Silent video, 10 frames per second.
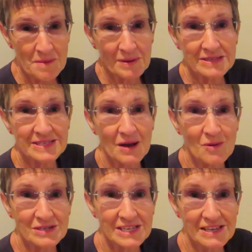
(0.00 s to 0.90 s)
because I
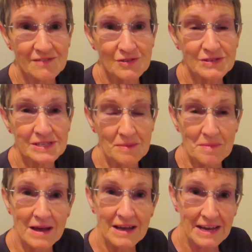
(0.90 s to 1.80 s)
want to give you
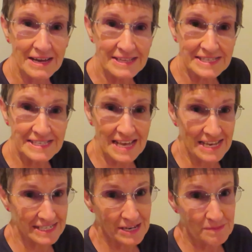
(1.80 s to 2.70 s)
some hints
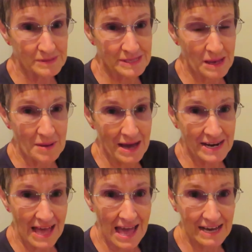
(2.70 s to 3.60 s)
and tips
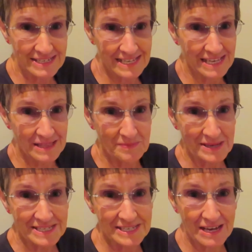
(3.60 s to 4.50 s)
about how to get the
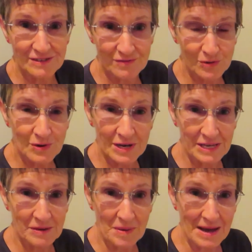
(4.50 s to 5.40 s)
best out of your
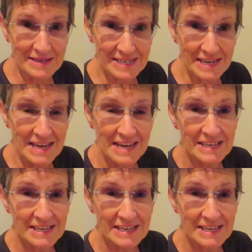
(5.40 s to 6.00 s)
incubator